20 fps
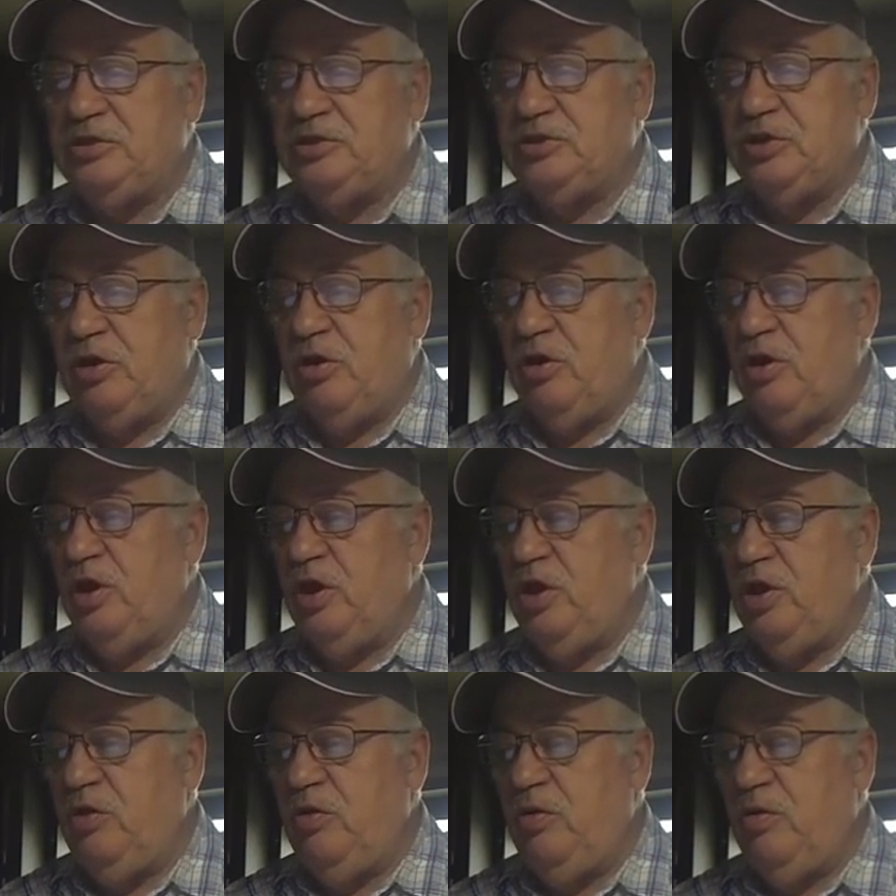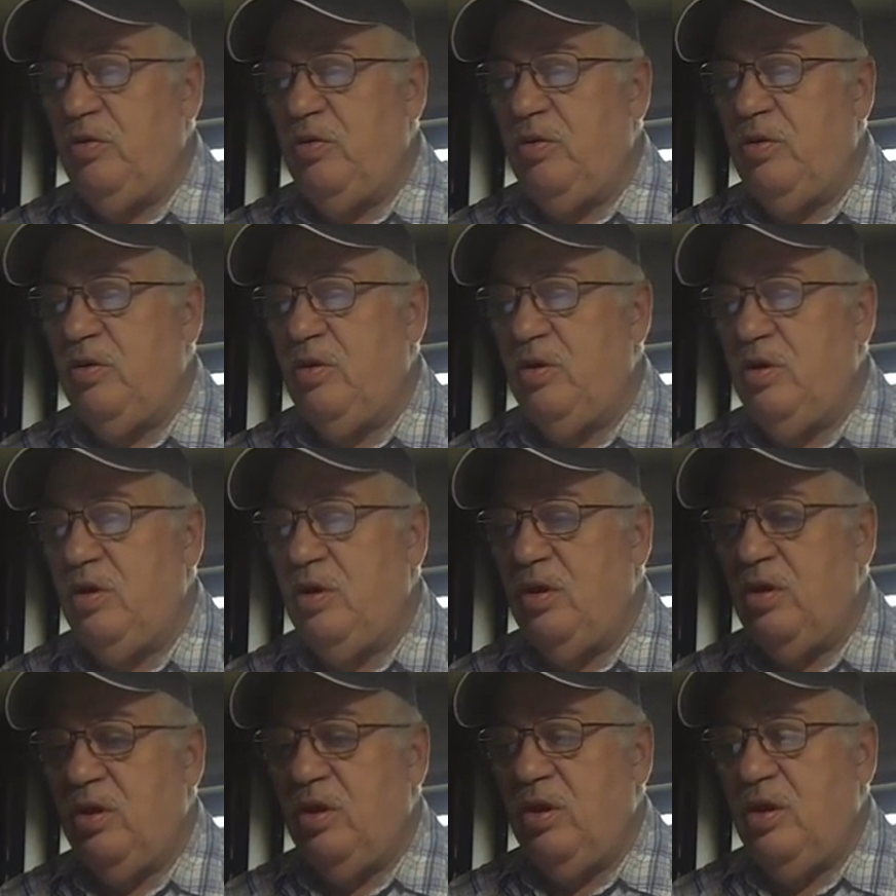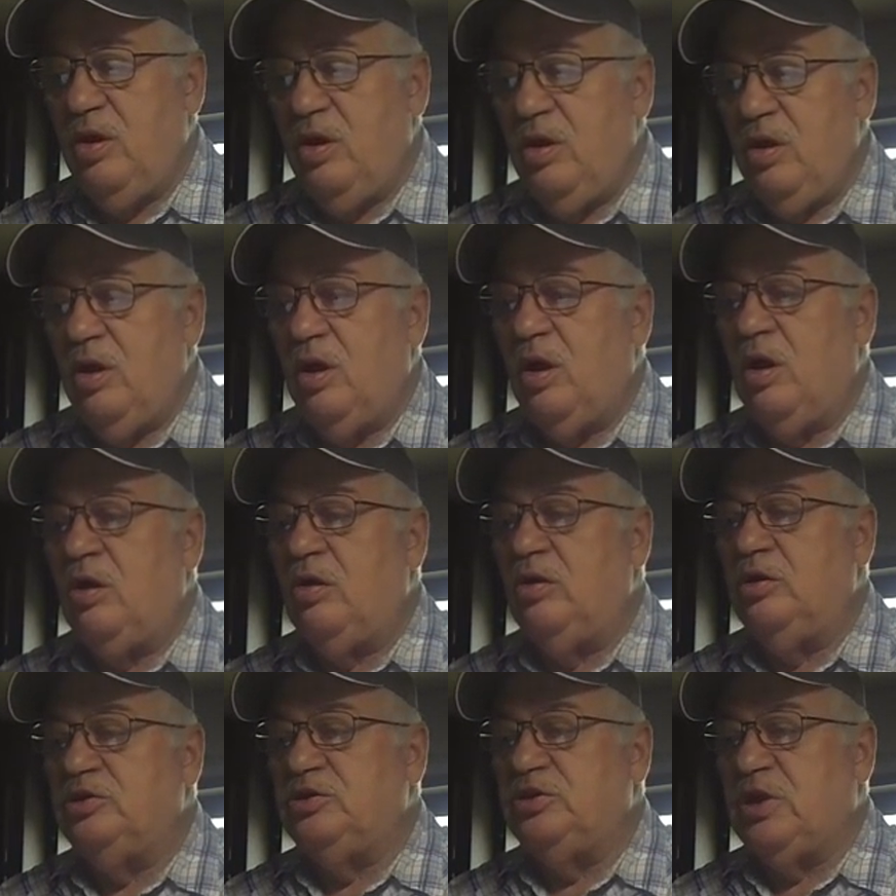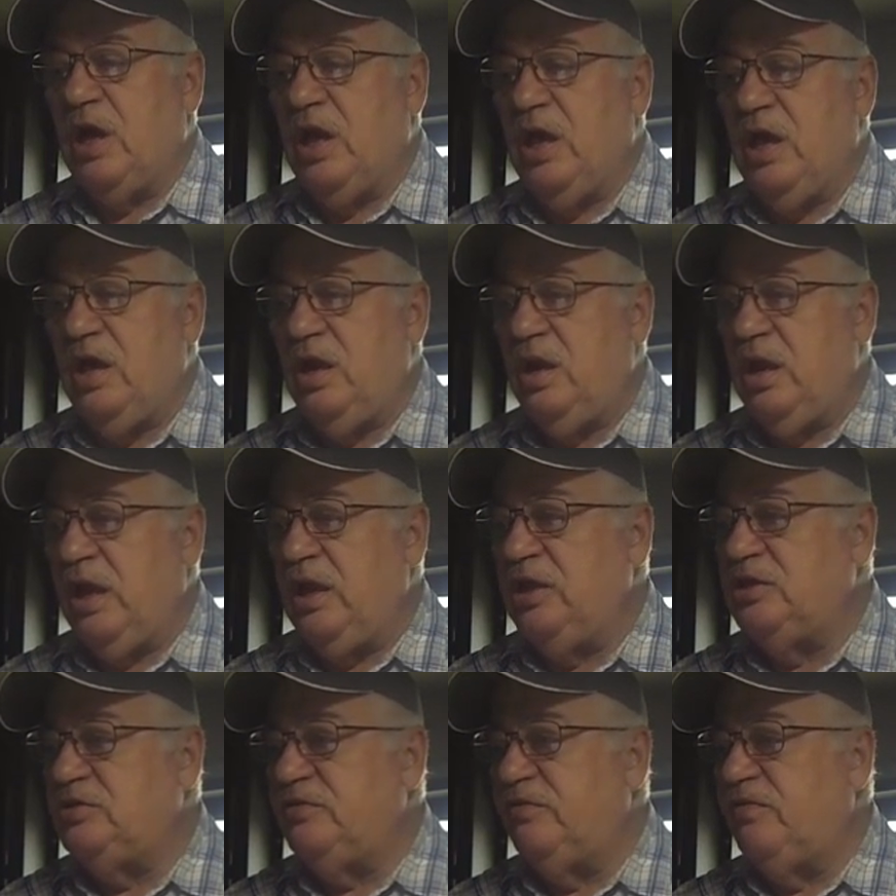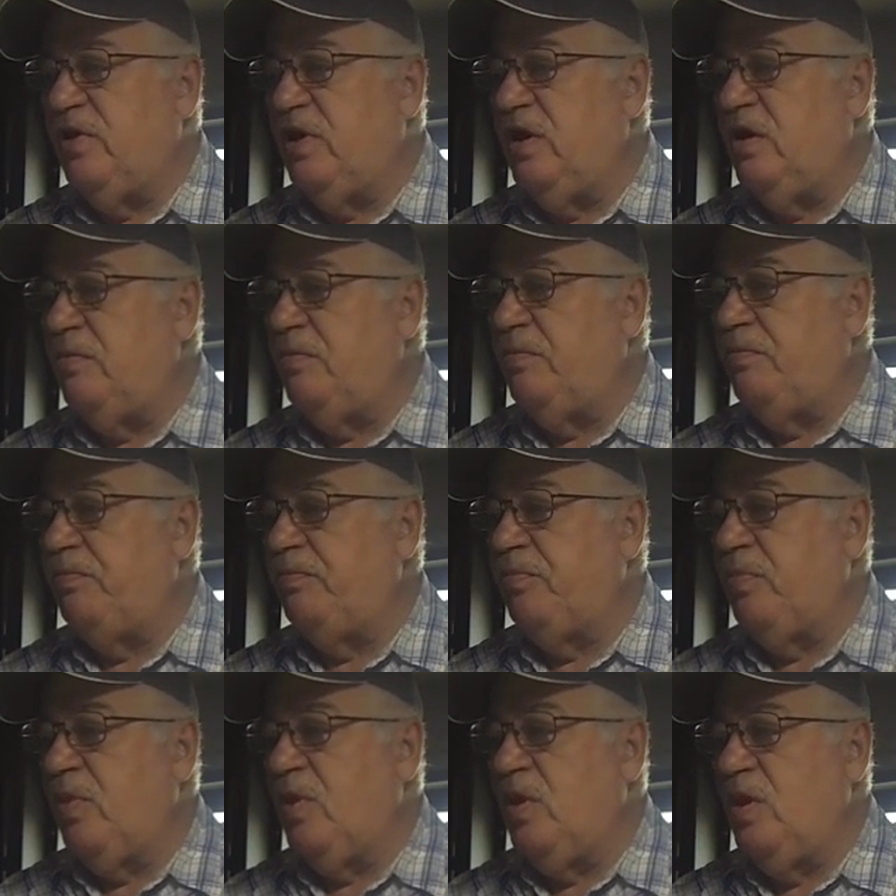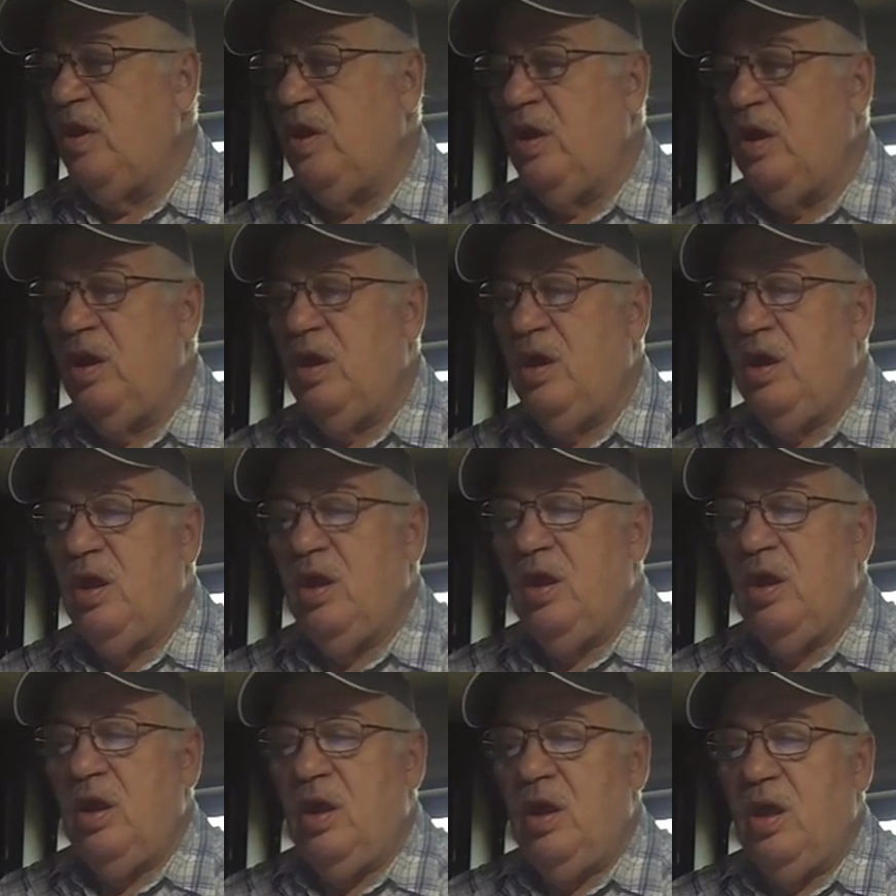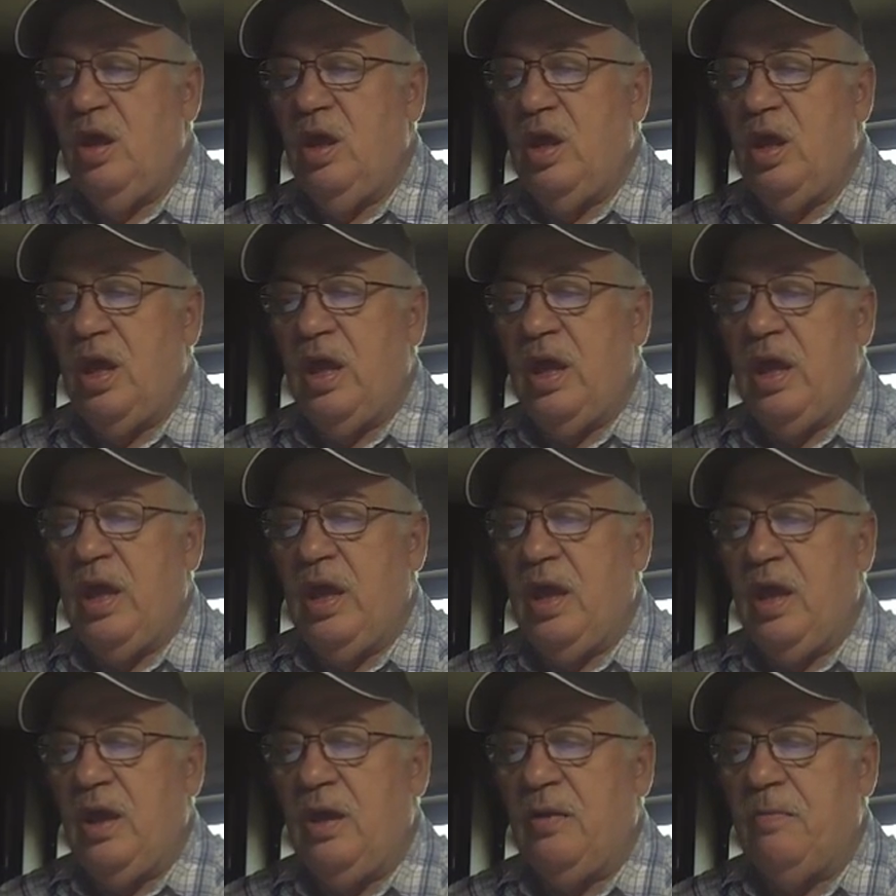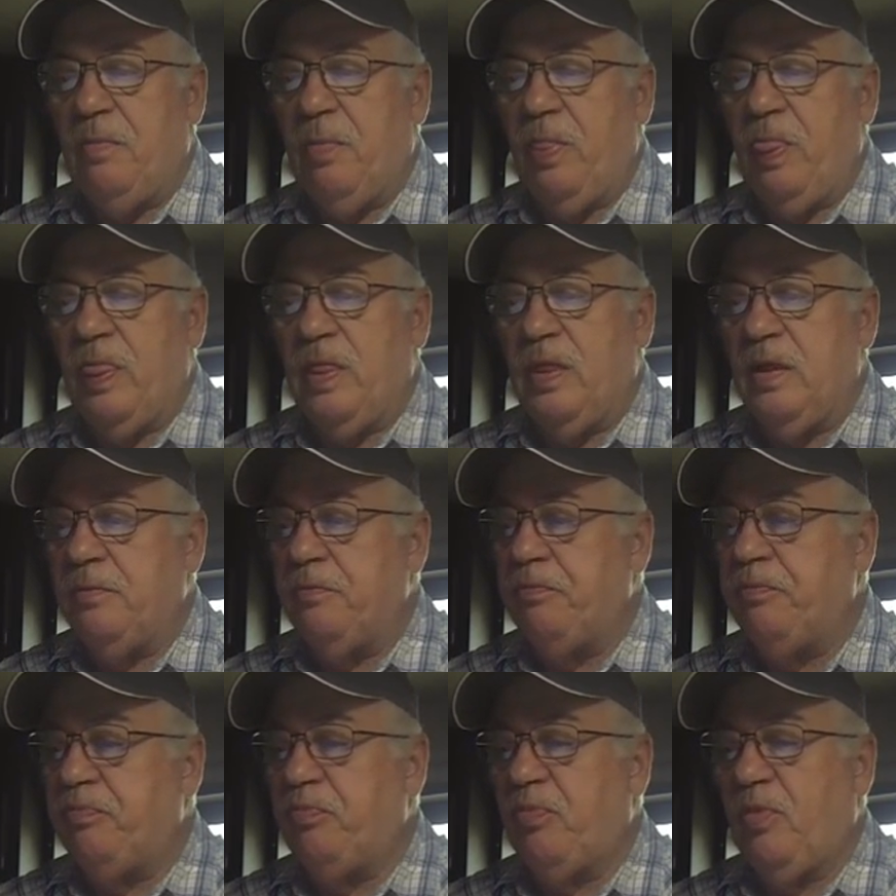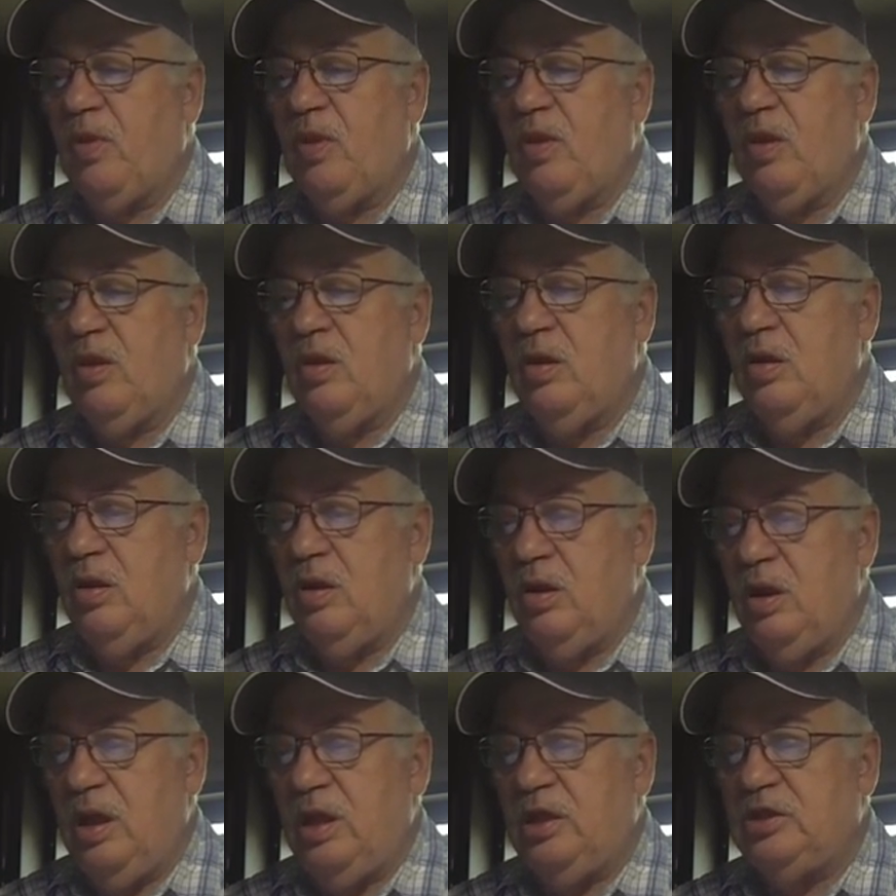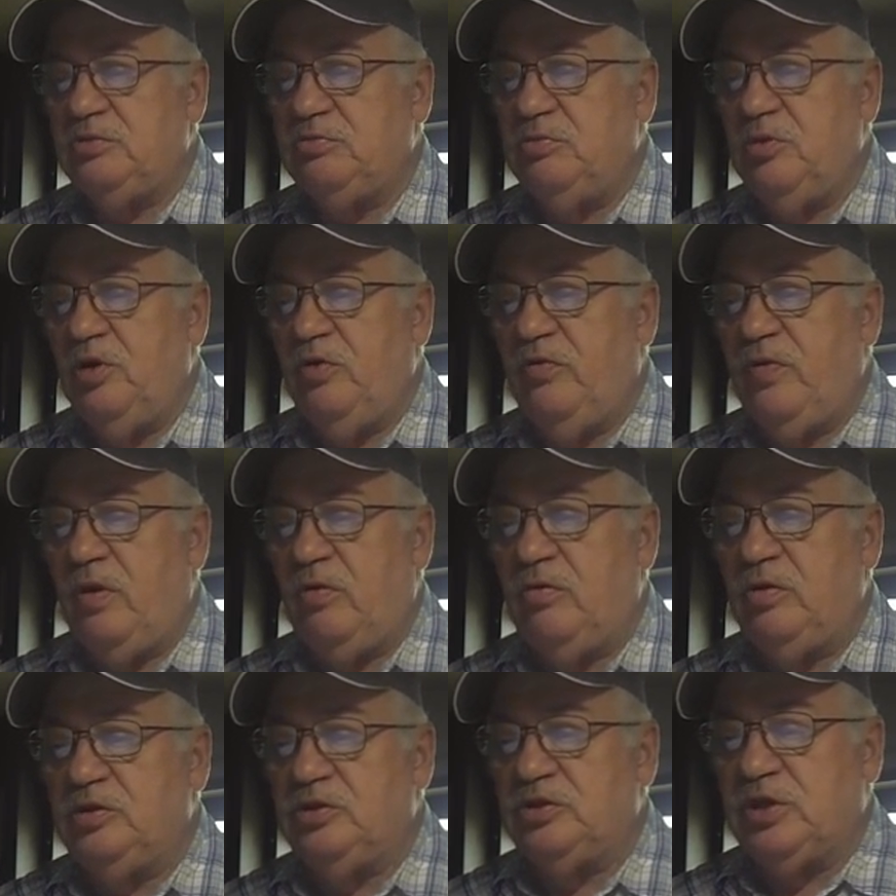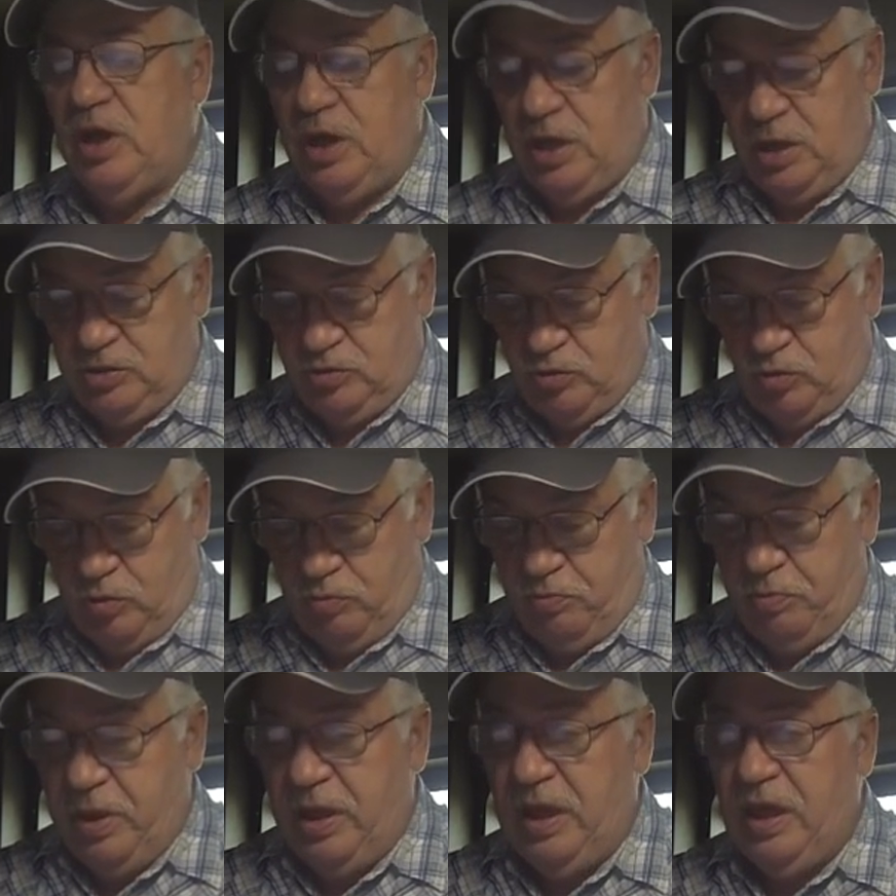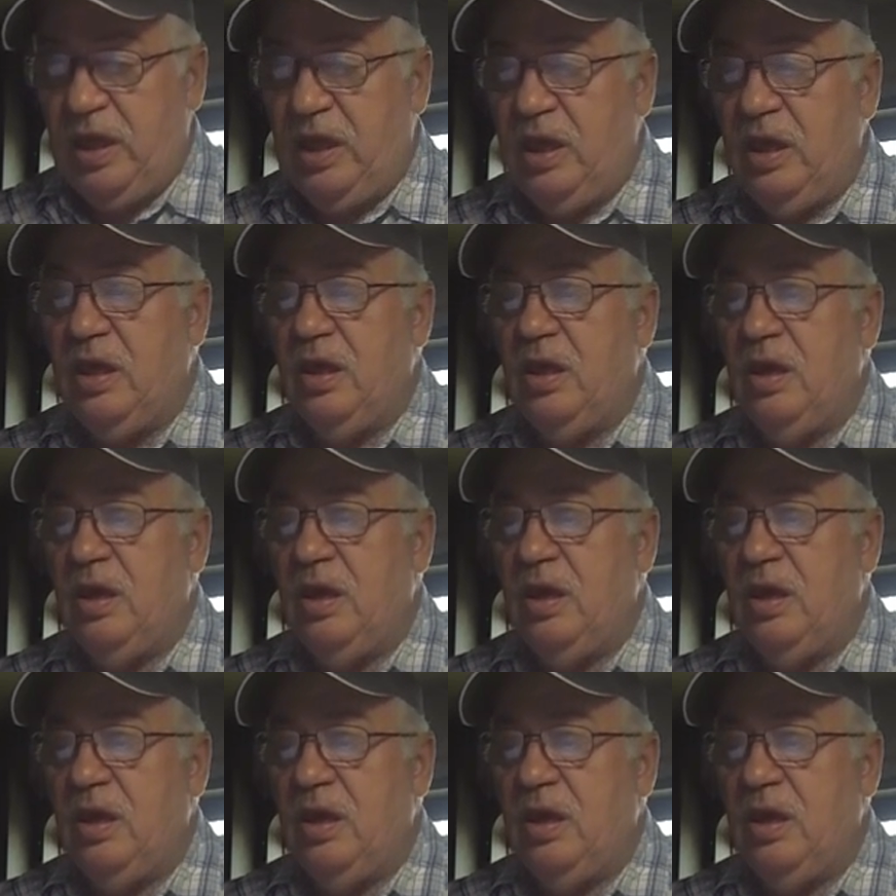sure you understand each of them. And let's move on to Schedule B.